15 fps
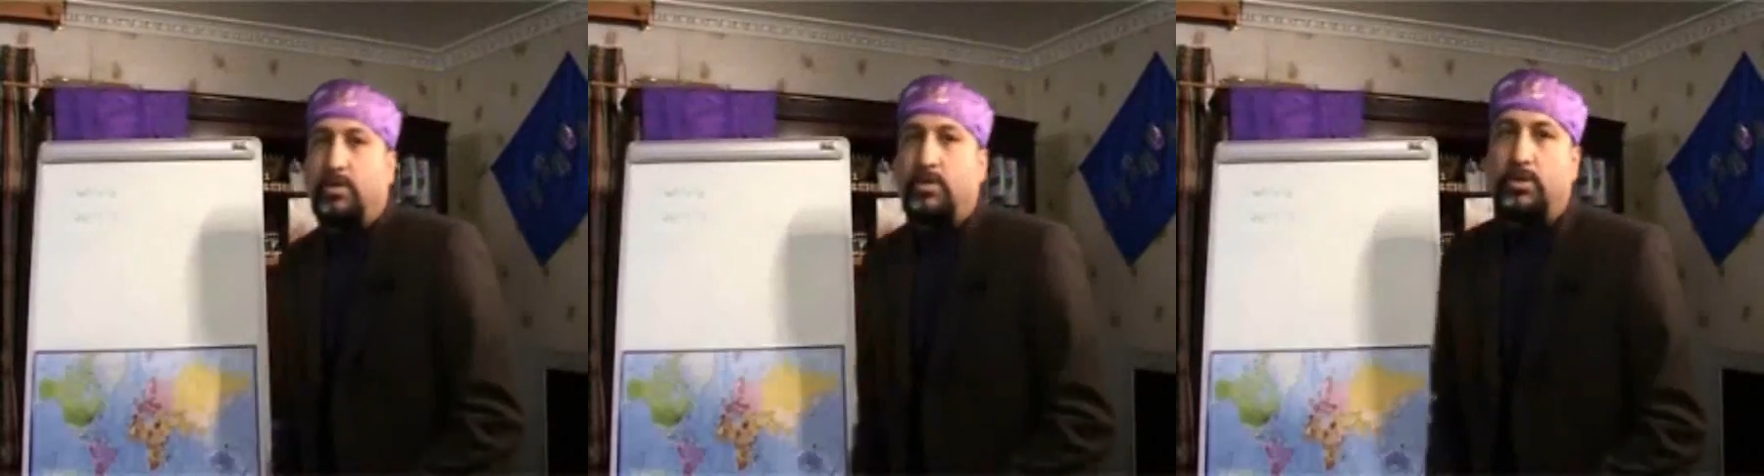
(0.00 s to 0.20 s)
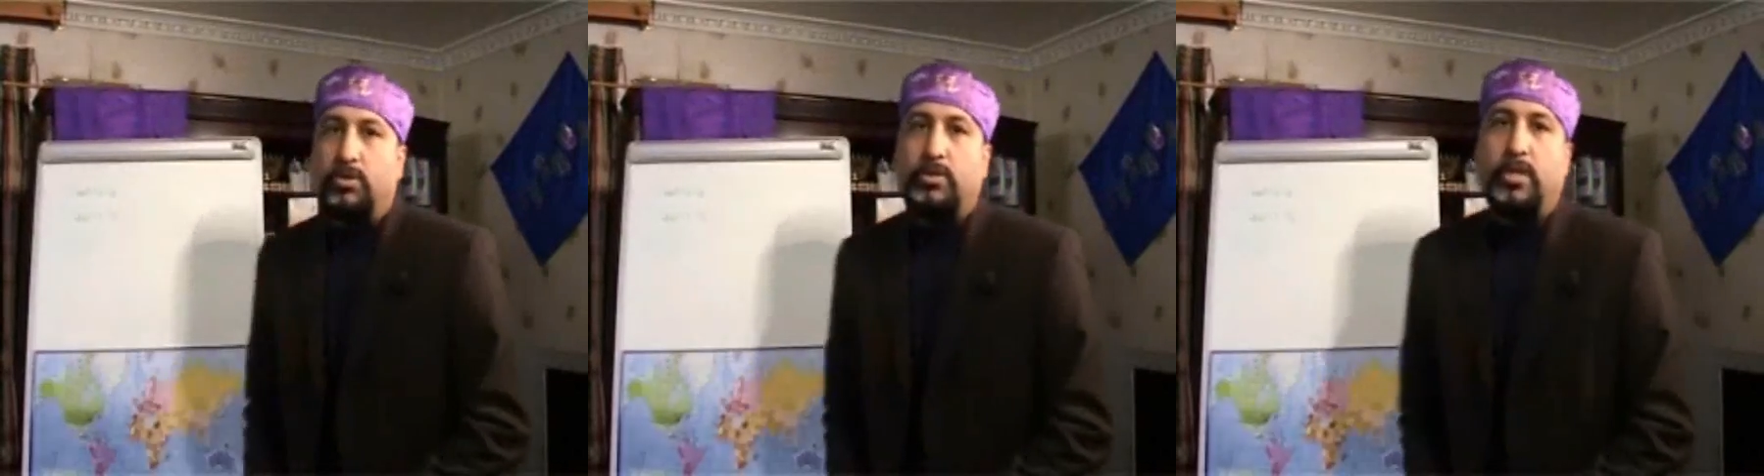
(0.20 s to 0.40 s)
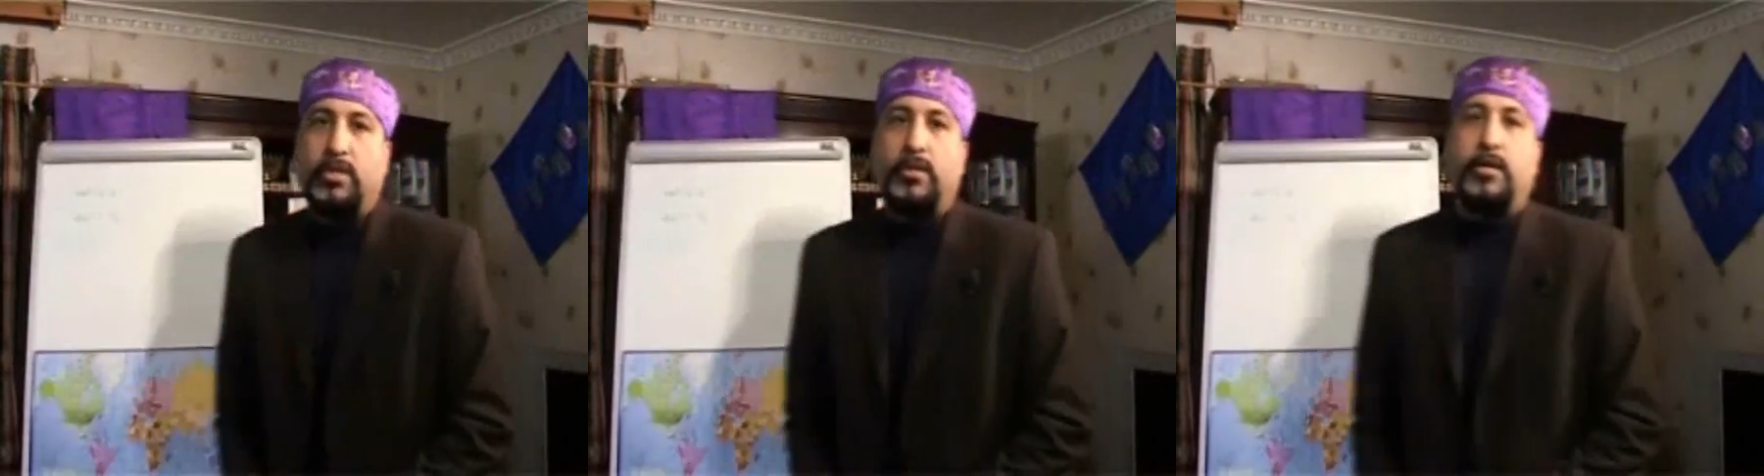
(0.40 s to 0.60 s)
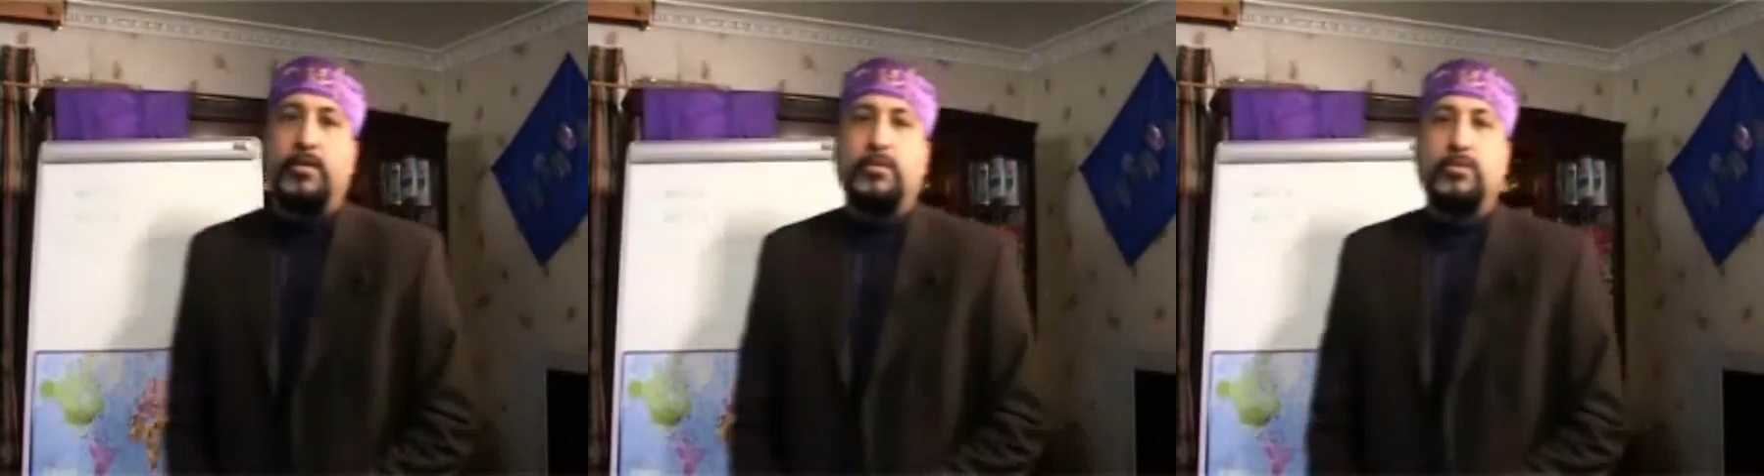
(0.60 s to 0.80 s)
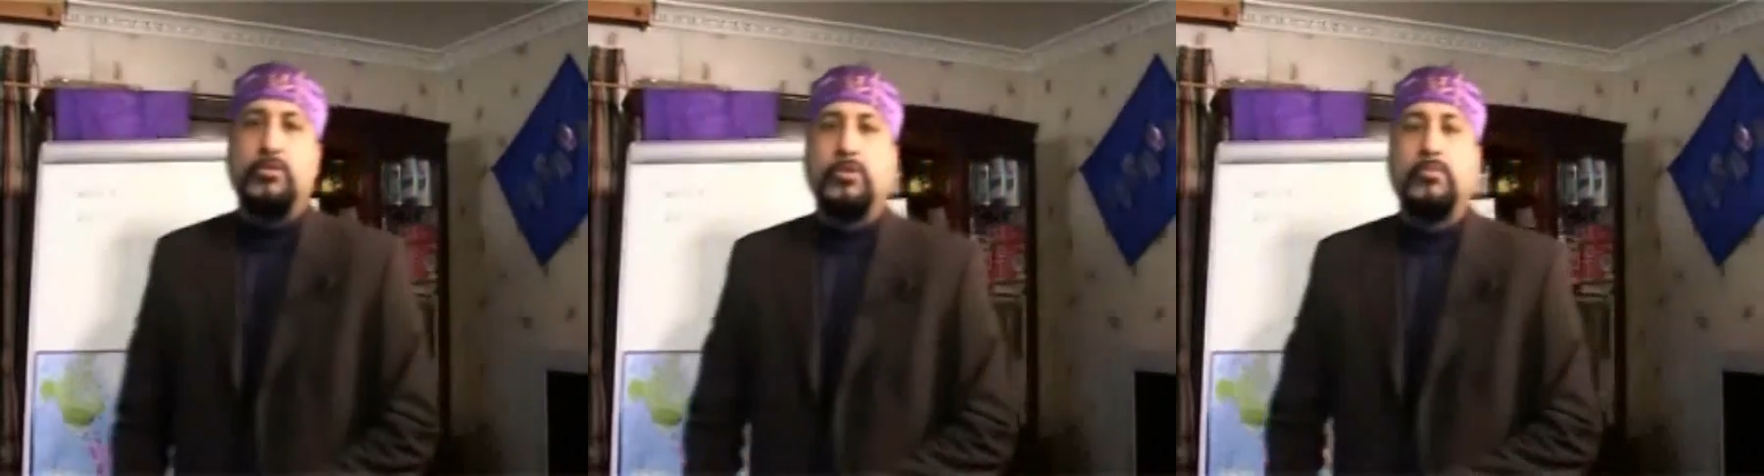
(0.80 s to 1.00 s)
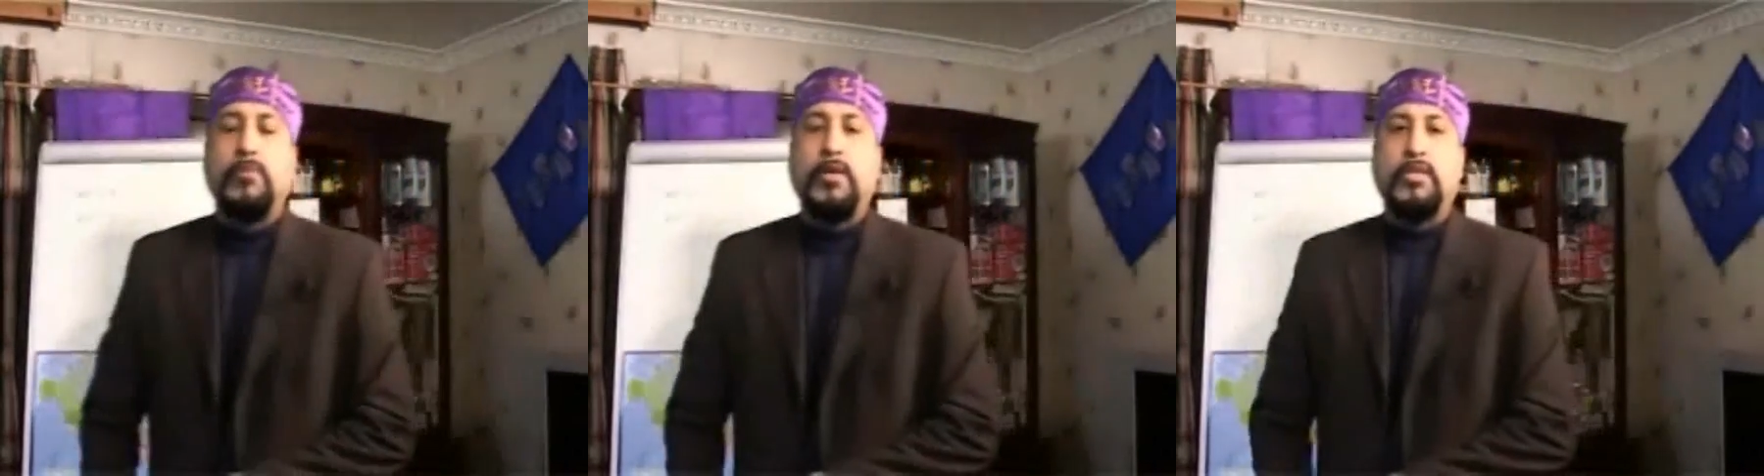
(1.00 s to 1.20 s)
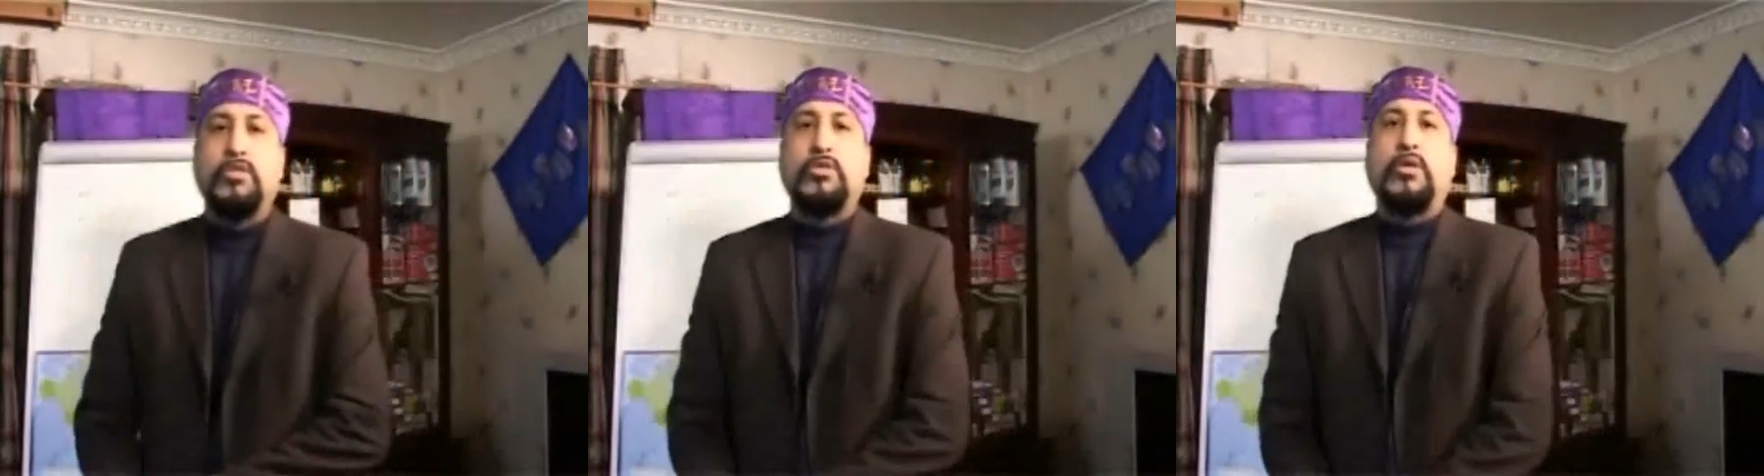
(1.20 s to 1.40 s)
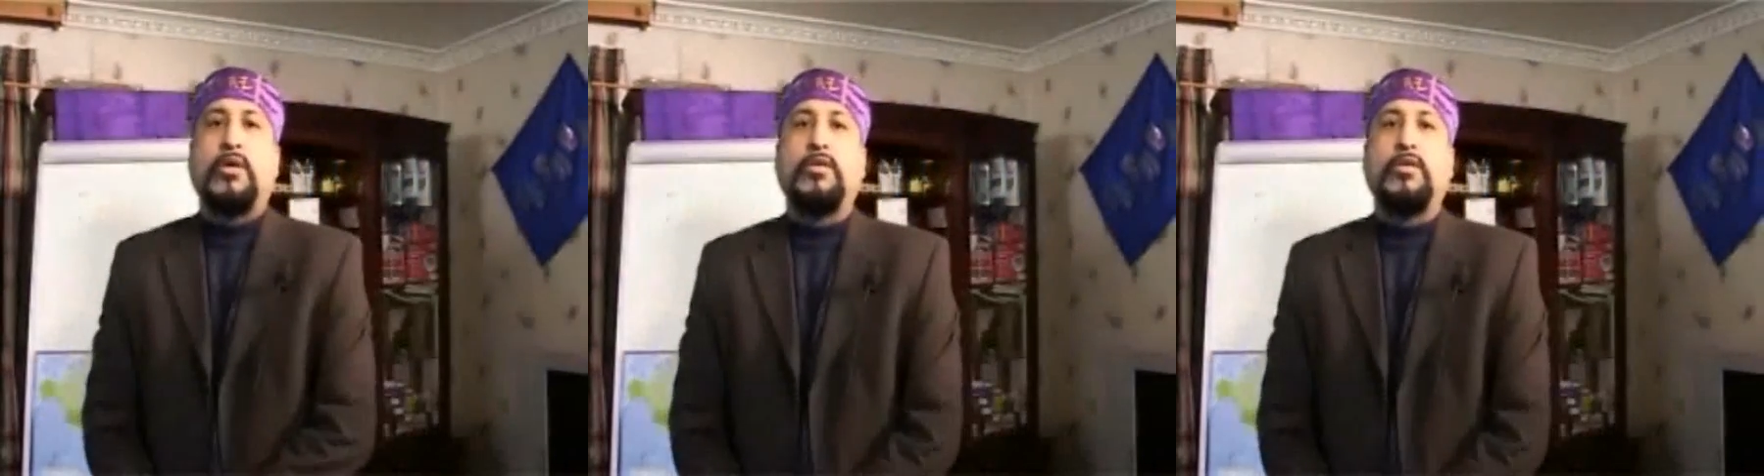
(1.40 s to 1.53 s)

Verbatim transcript: I don't use that title so much.